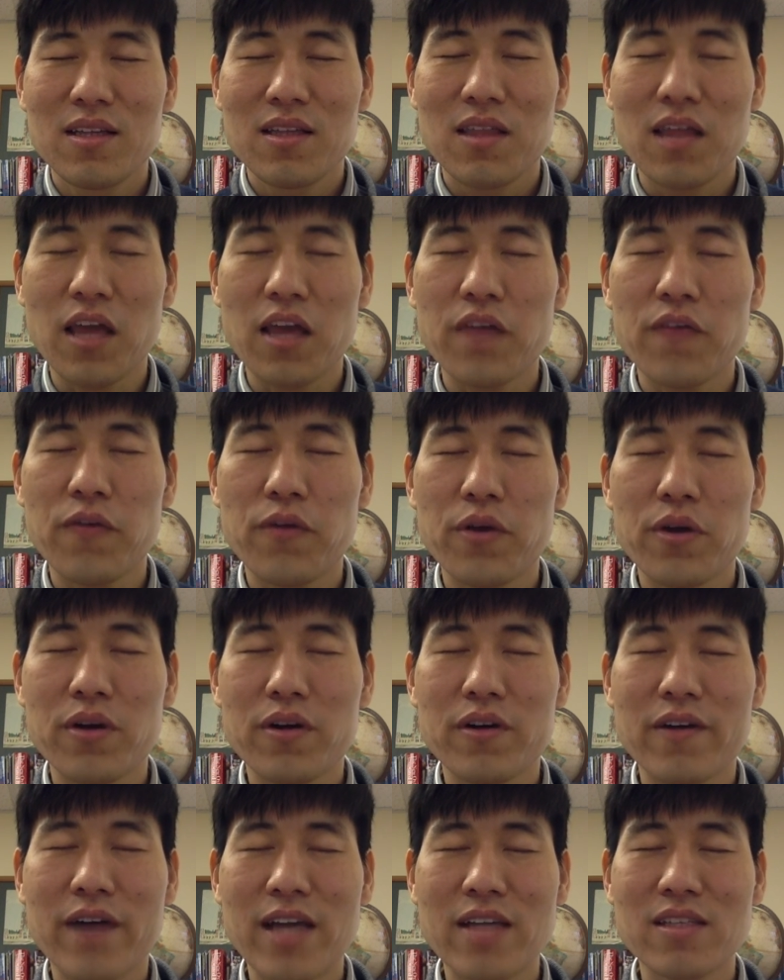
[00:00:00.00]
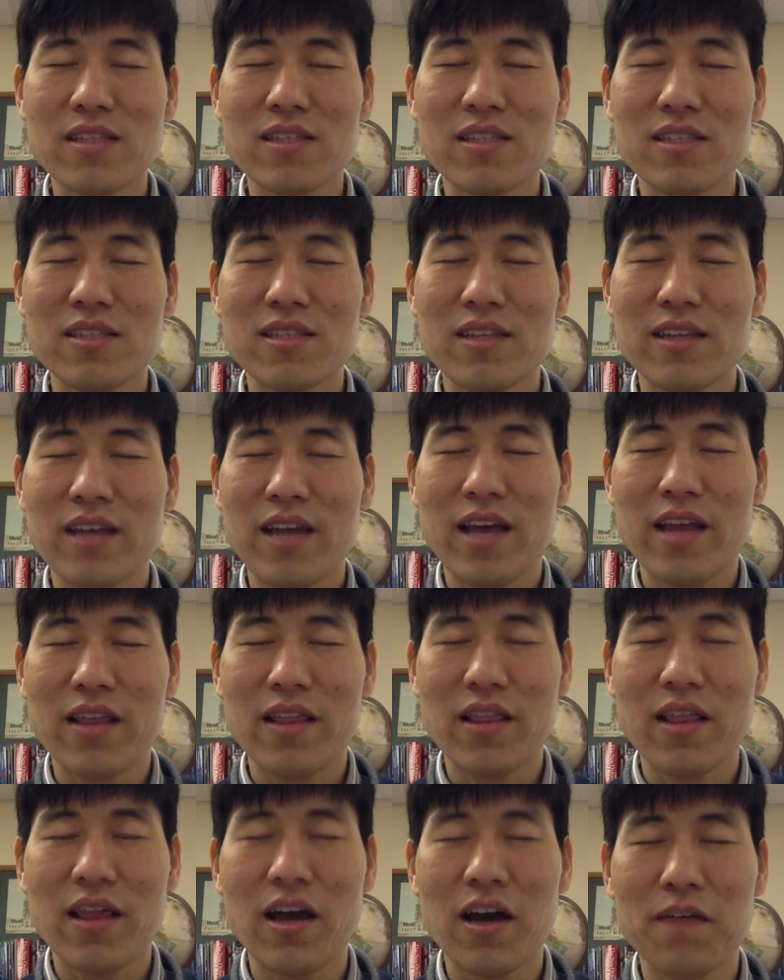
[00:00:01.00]
Thank you for your grace
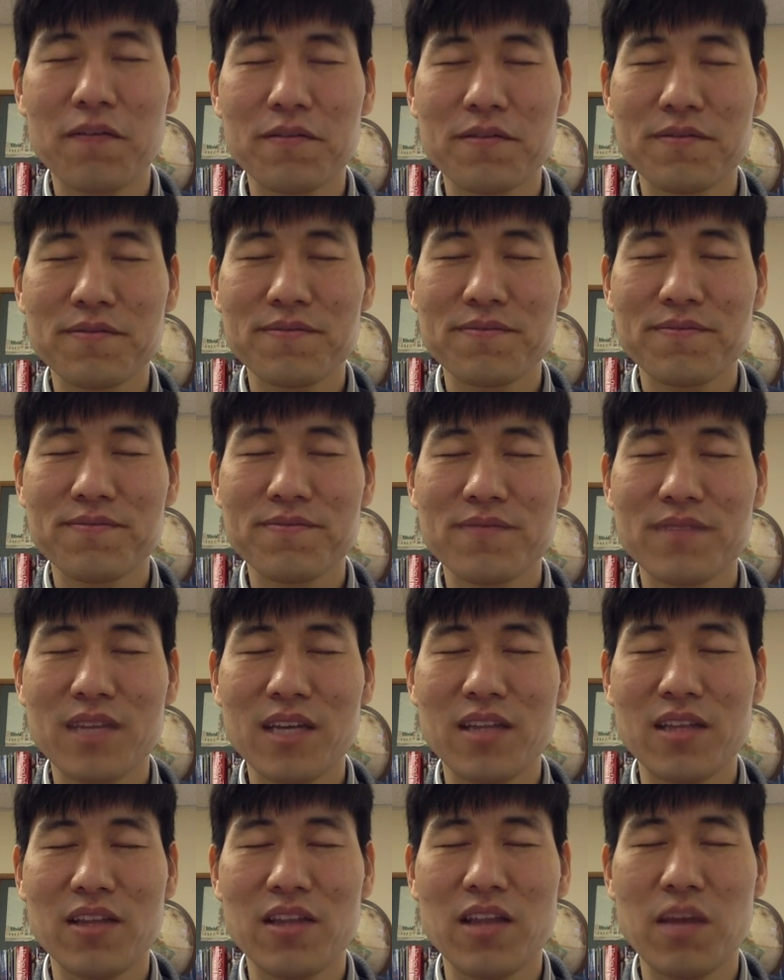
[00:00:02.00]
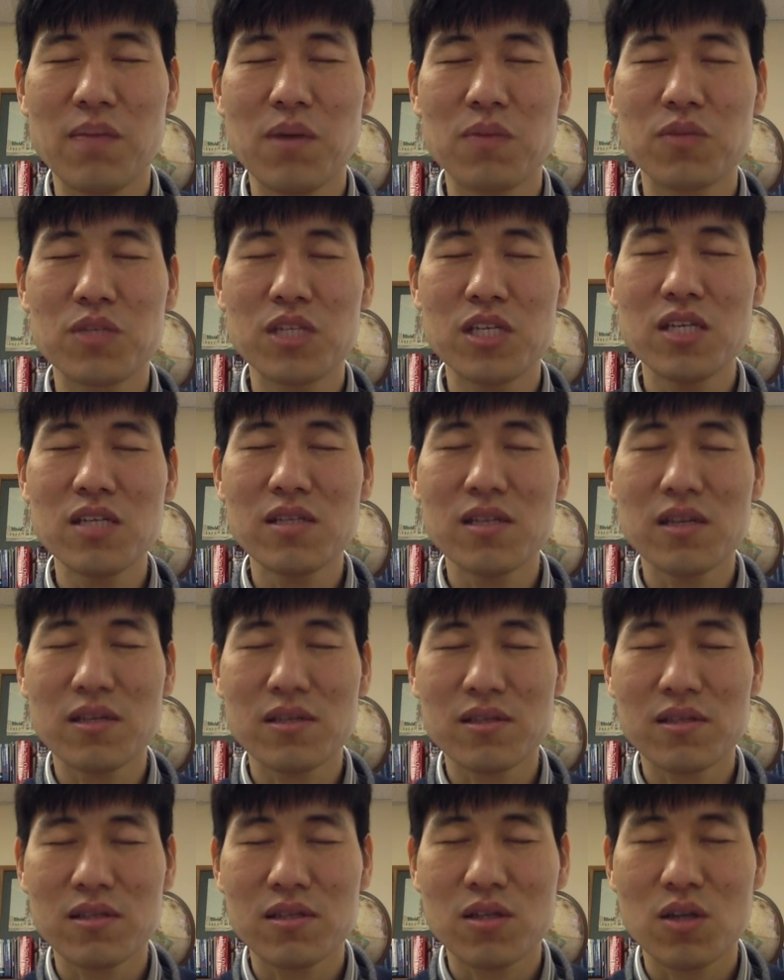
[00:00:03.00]
and love. In the name of
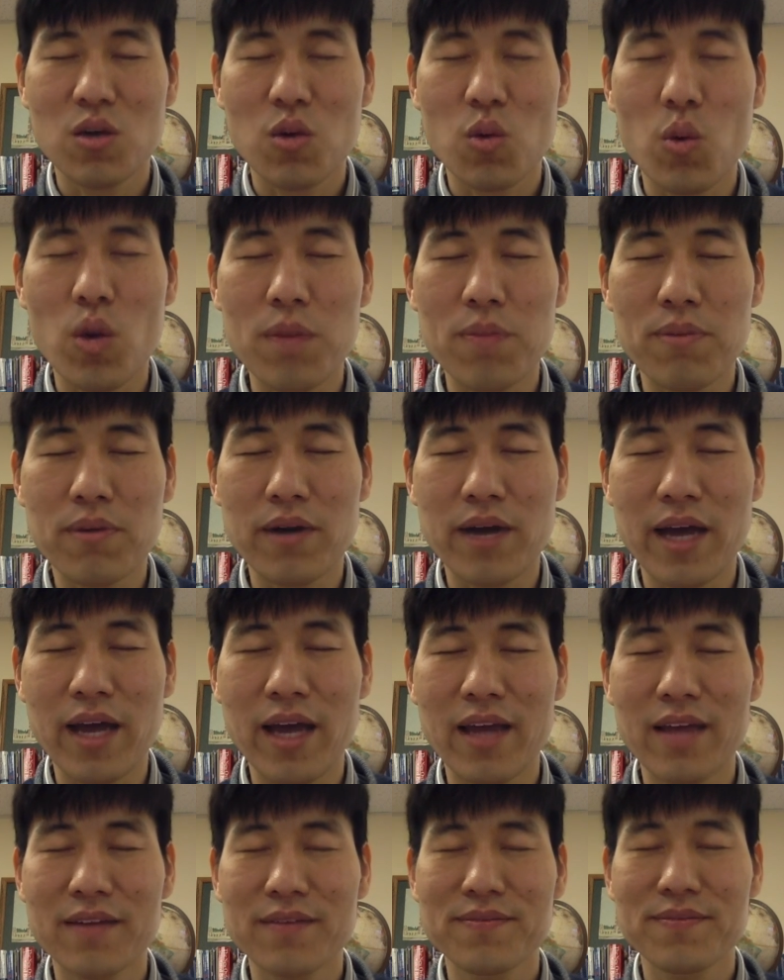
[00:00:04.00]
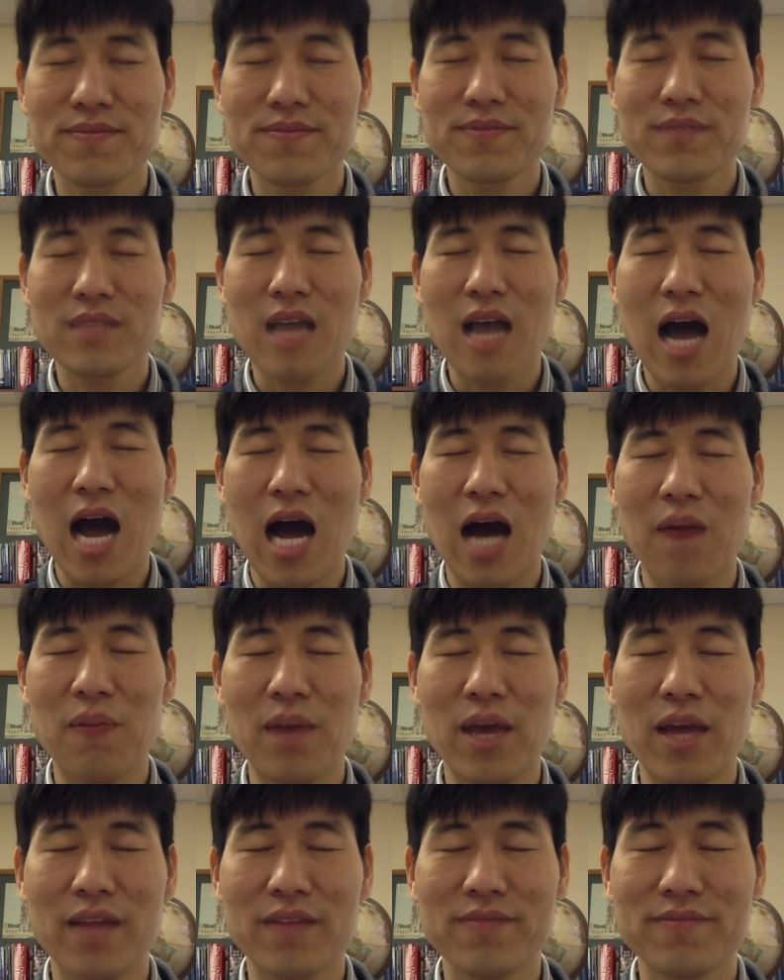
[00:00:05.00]
Jesus, we pray.
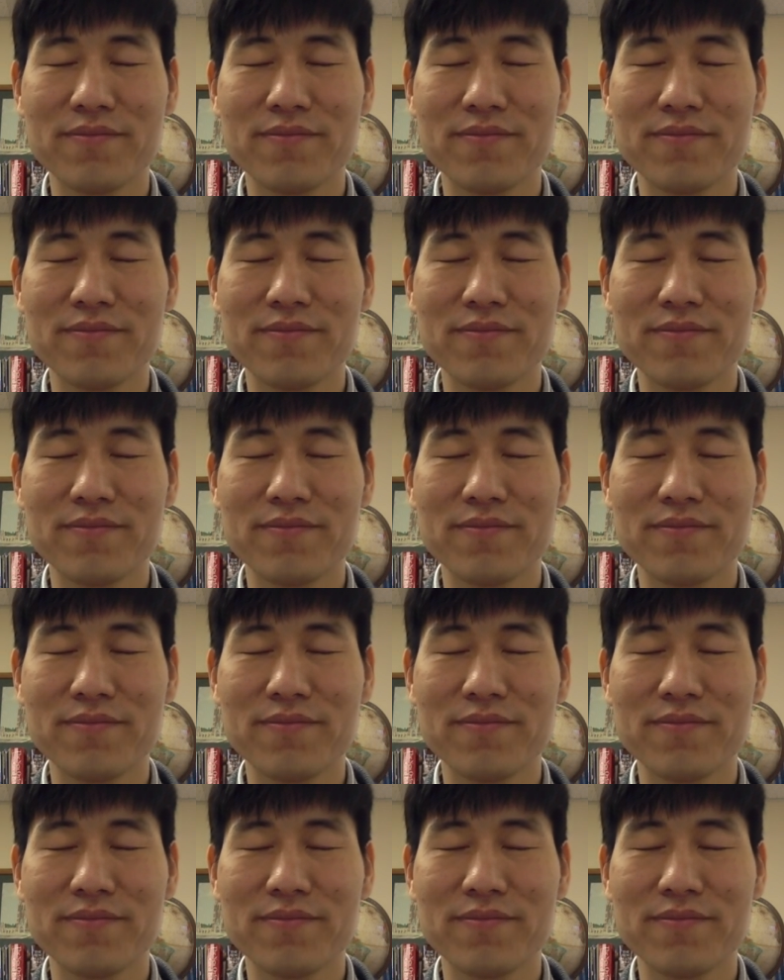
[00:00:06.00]
Amen.